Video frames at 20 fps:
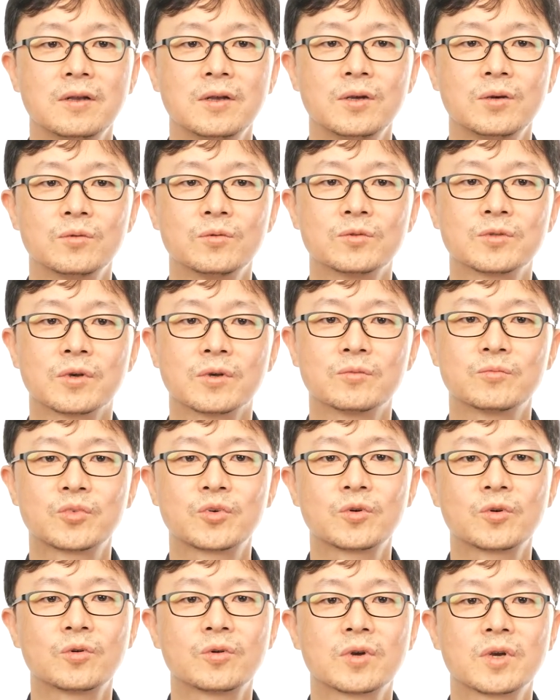First, you
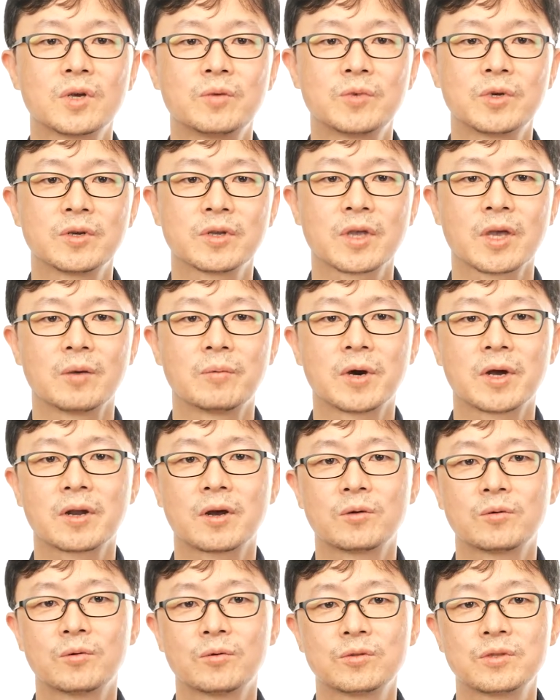need to write and debug
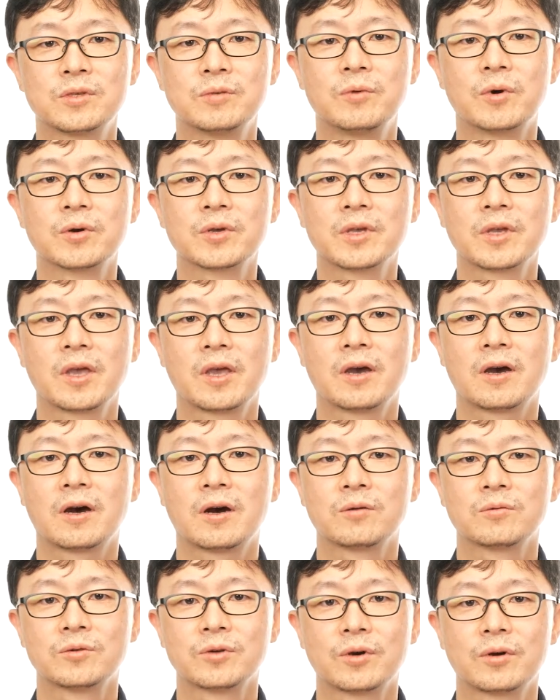programs
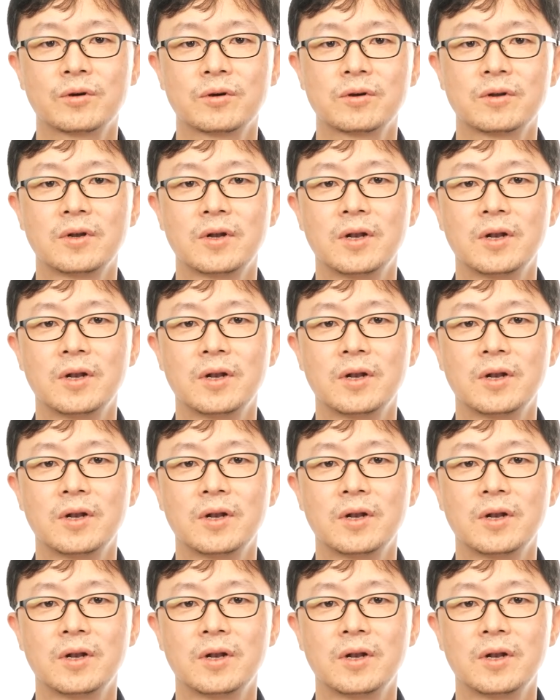and